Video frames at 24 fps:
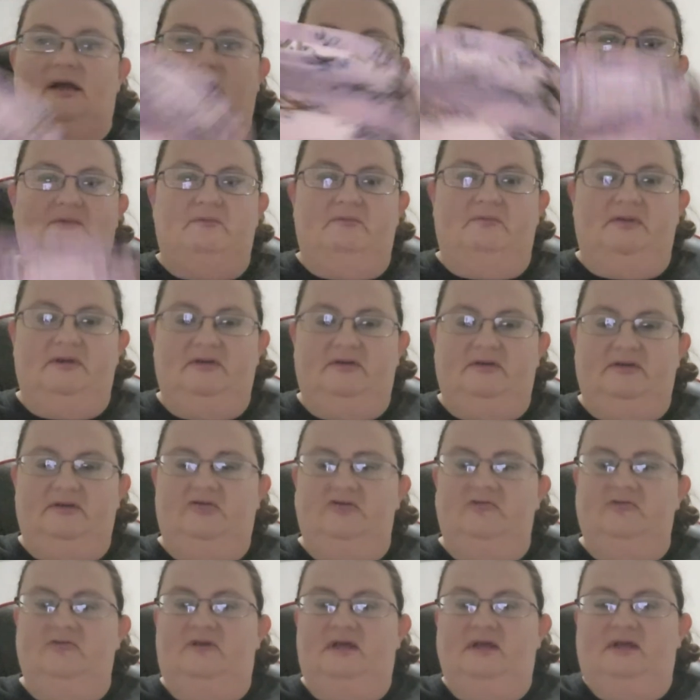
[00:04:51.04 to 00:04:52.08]
I really
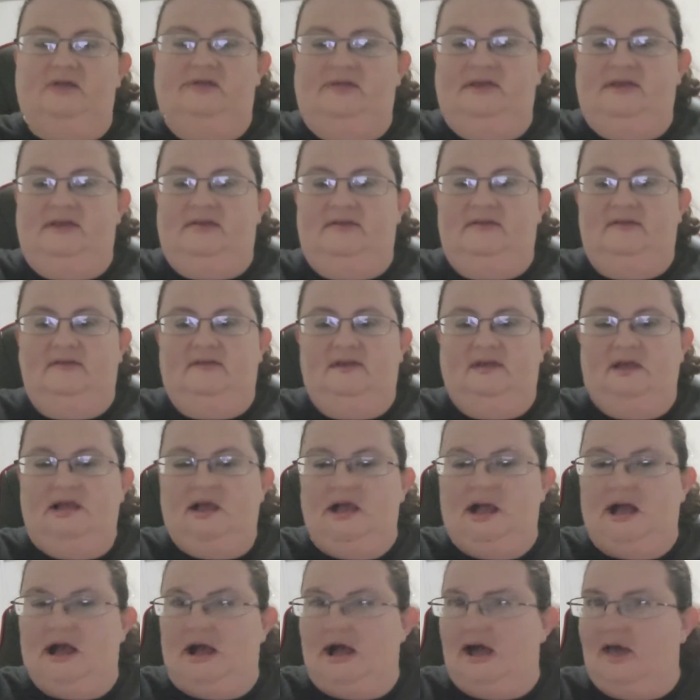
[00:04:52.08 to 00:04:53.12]
do like these.
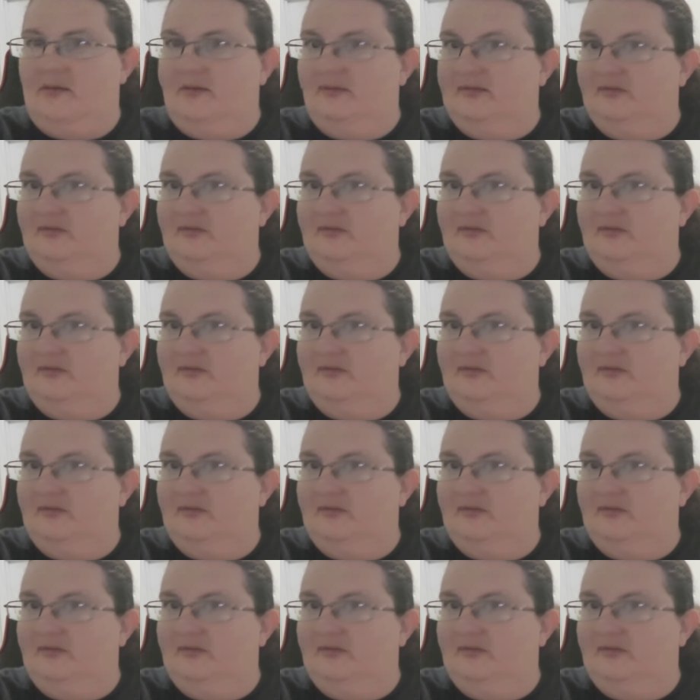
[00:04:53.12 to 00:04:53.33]
I'm